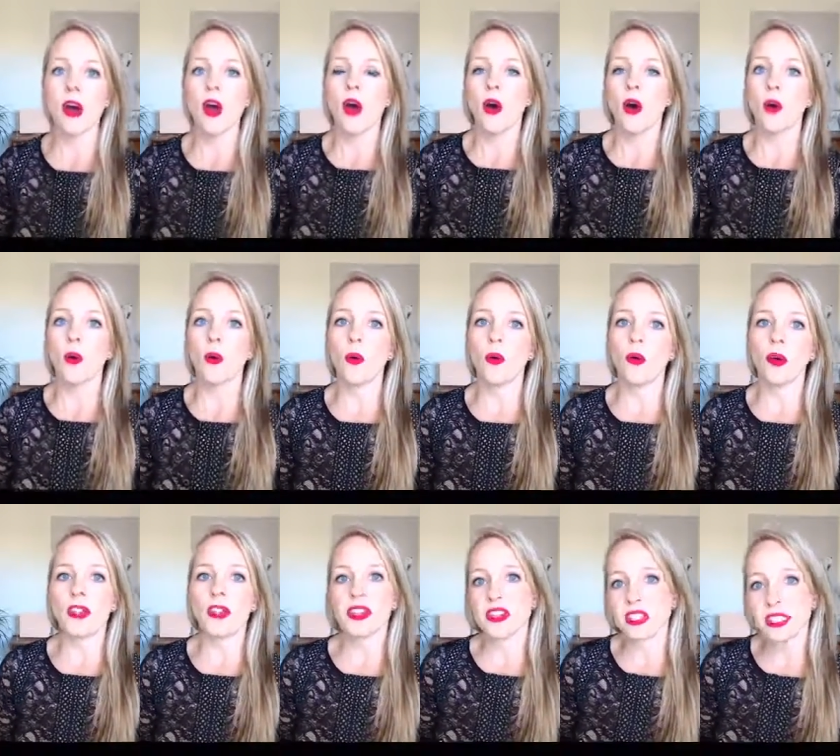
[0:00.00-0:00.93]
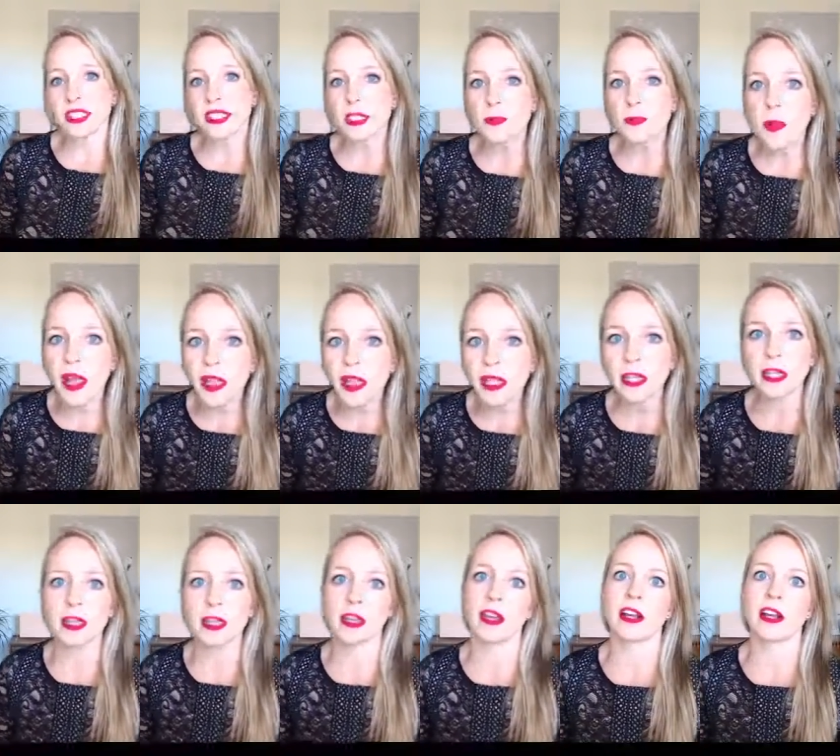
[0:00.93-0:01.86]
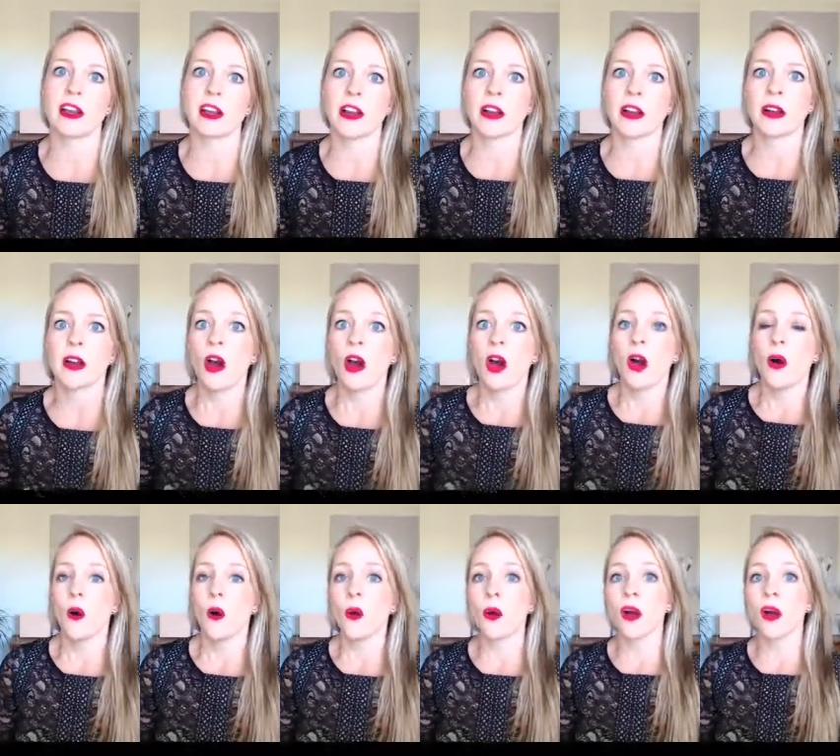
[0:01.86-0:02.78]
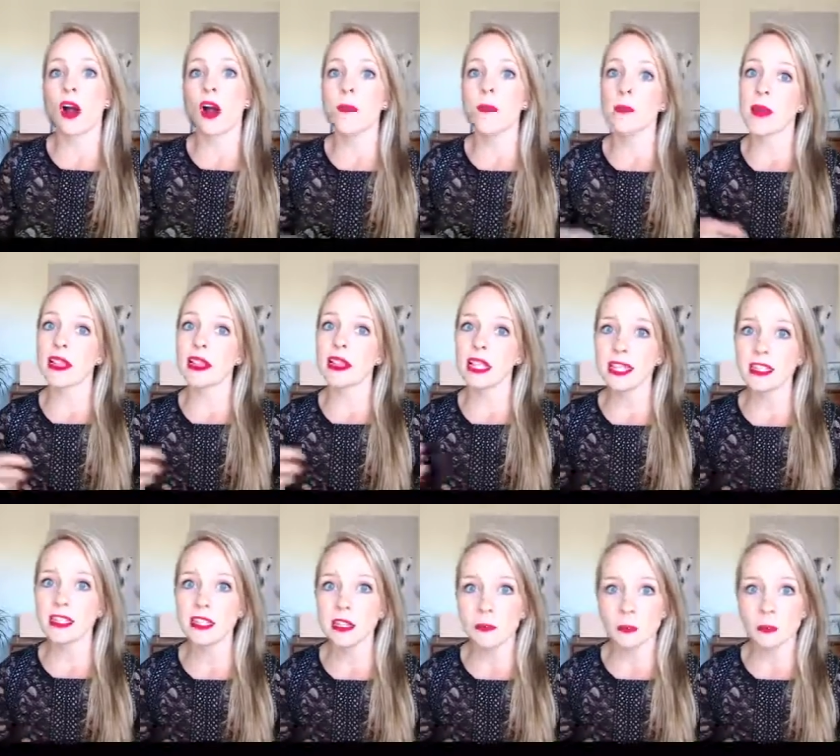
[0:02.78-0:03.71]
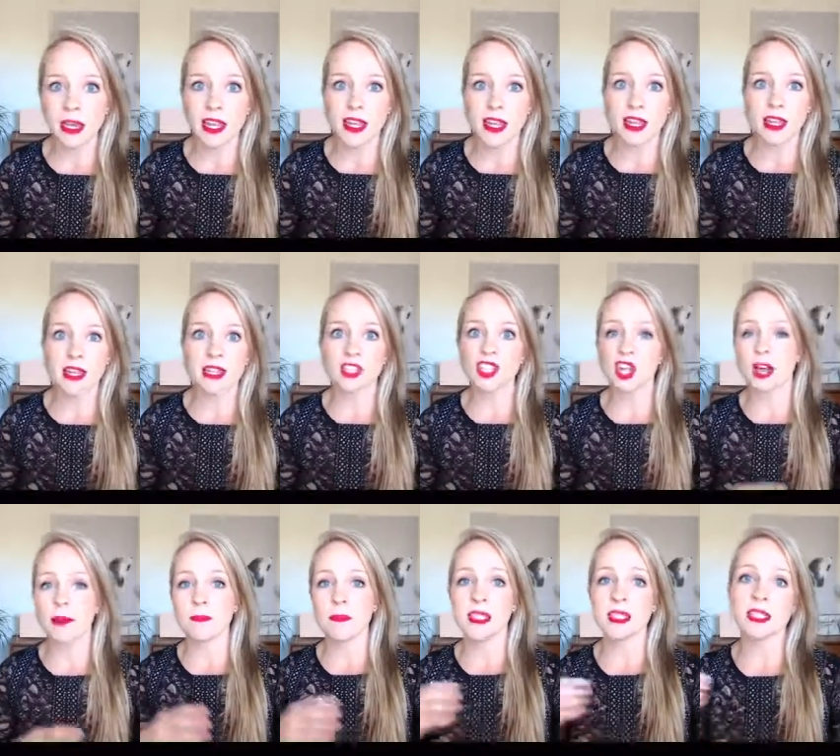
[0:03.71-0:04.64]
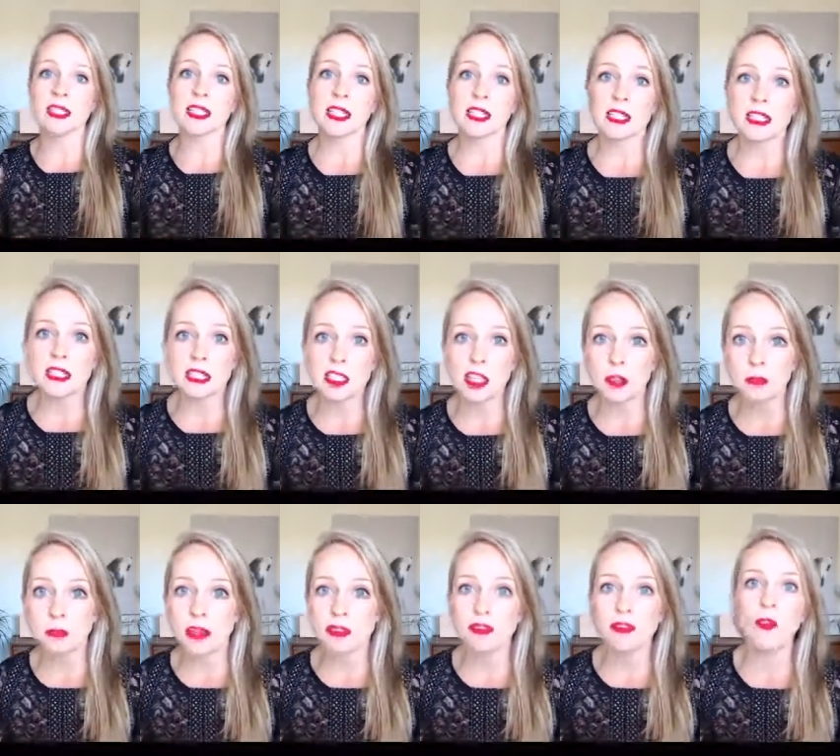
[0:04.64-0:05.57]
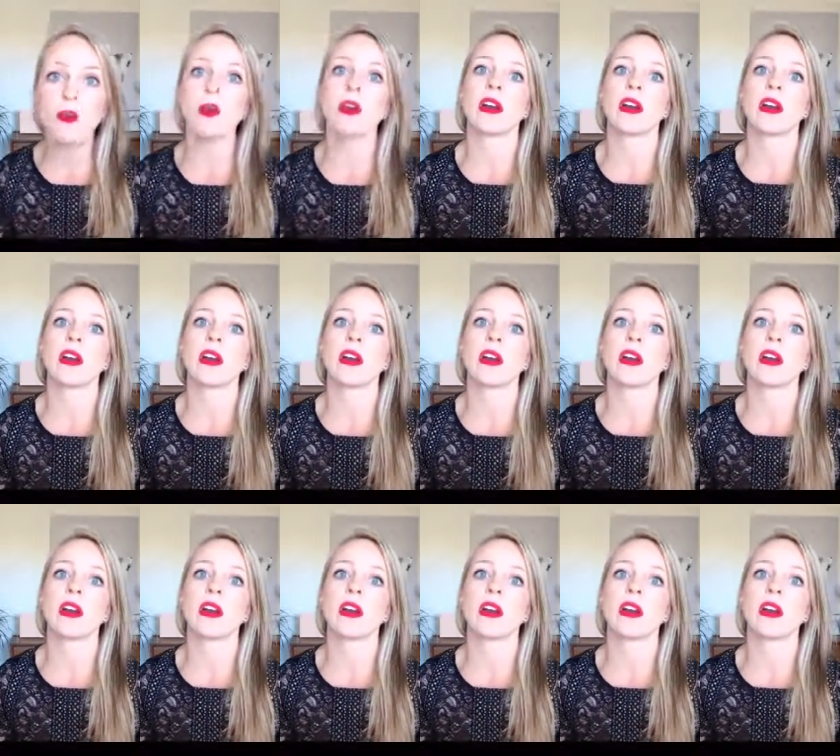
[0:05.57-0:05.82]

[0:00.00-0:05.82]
or there's a spelling error, or on my landing page, I'm missing this on my form.